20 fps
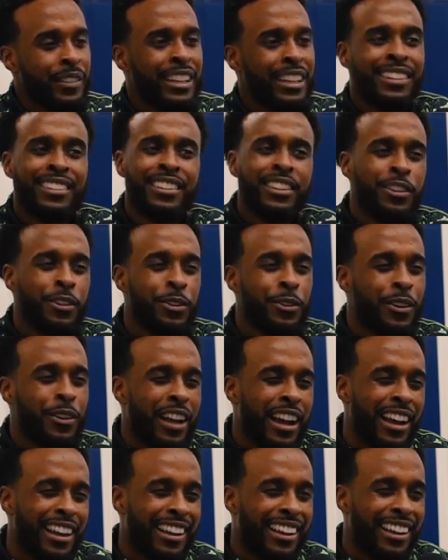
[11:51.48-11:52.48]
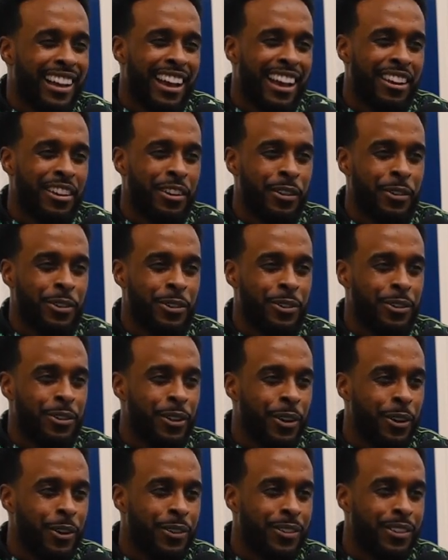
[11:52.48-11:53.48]
it's either you kind of got it or you
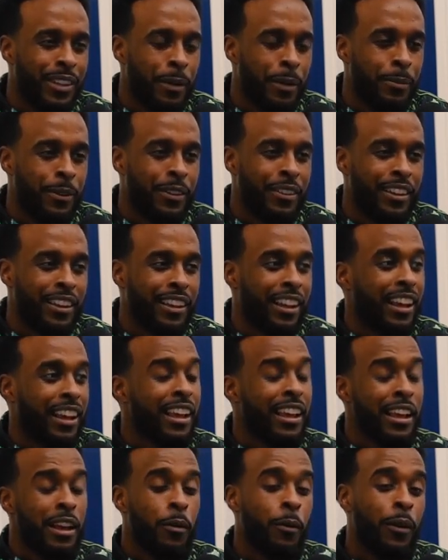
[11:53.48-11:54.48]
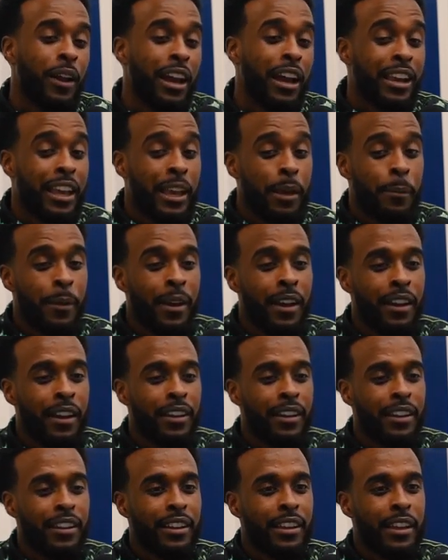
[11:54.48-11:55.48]
don't type of thing. Like when I came
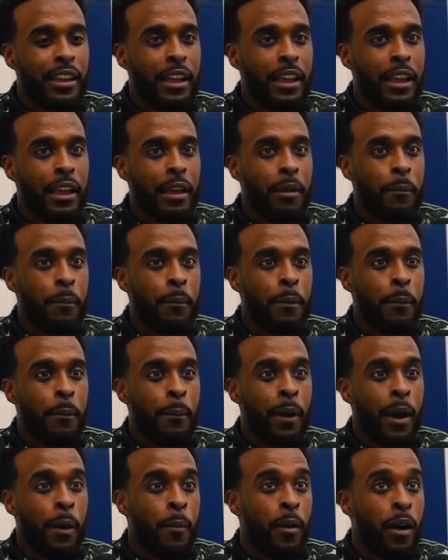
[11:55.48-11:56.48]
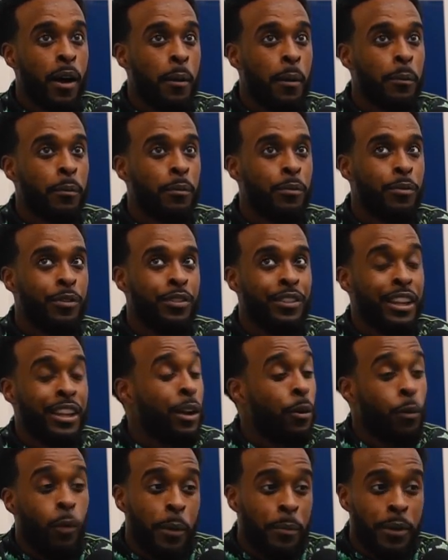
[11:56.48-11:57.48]
back, my mom
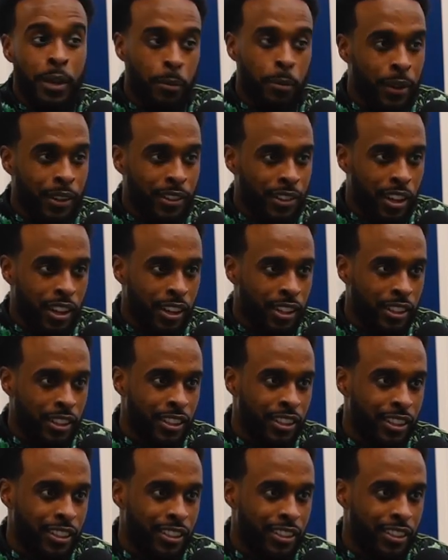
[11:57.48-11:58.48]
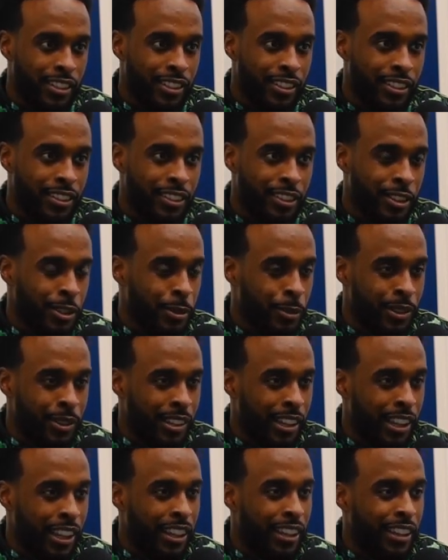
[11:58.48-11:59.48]
didn't want me to play soccer. She was
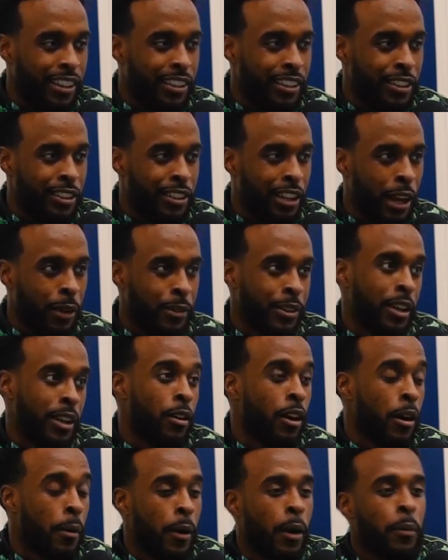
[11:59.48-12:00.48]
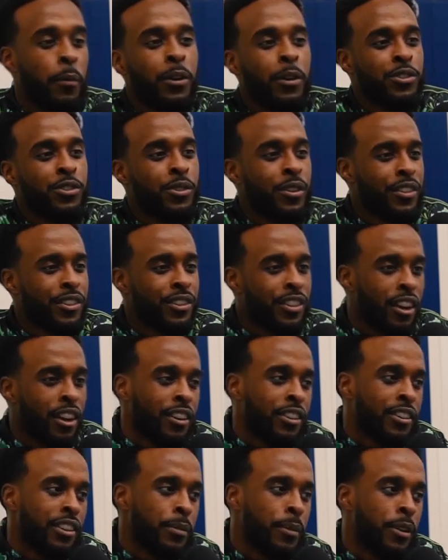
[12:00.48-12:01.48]
like, I was like, oh, Mom, I join the
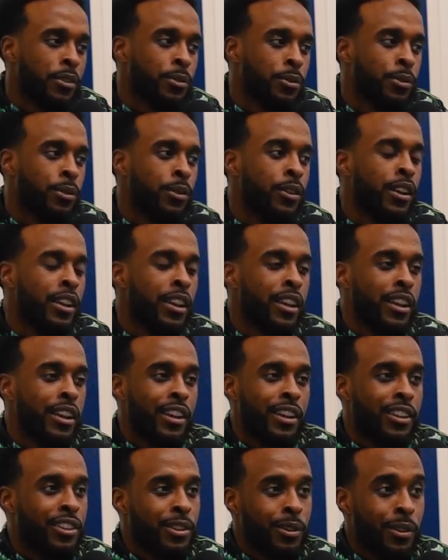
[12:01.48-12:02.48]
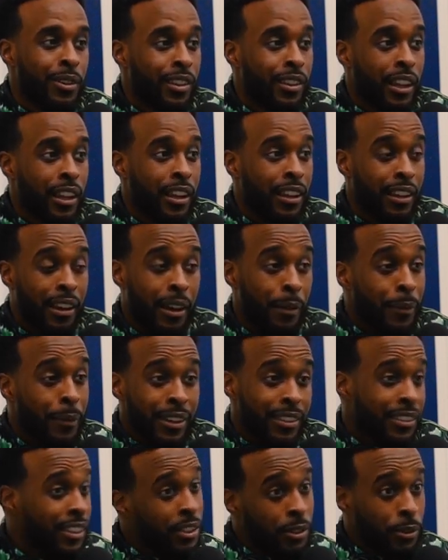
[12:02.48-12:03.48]
soccer team at school. And she was like, I'm
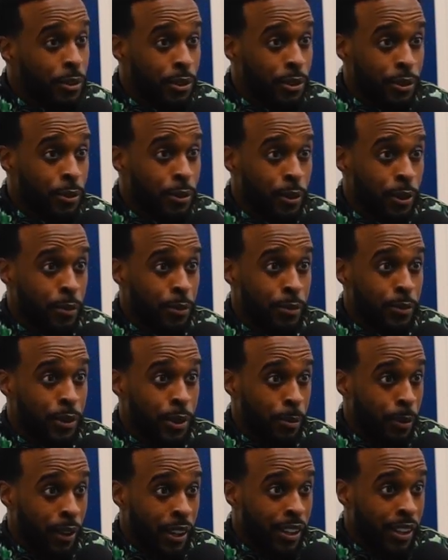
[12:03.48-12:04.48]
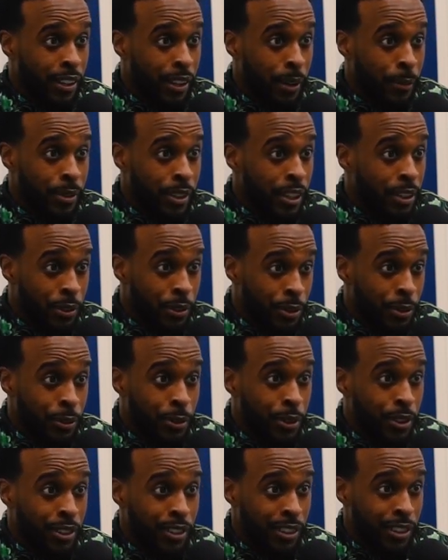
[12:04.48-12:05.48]
not sending you to school to play. I'm sending you to
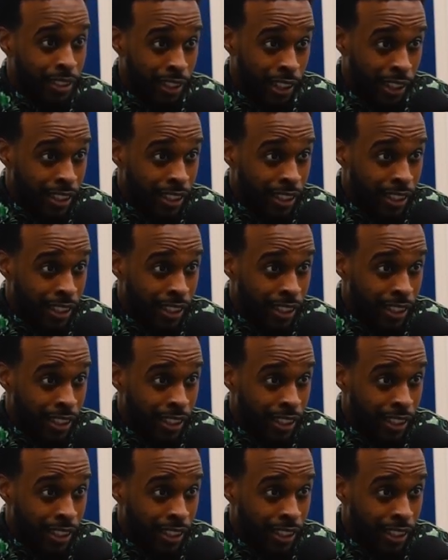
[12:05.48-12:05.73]
school to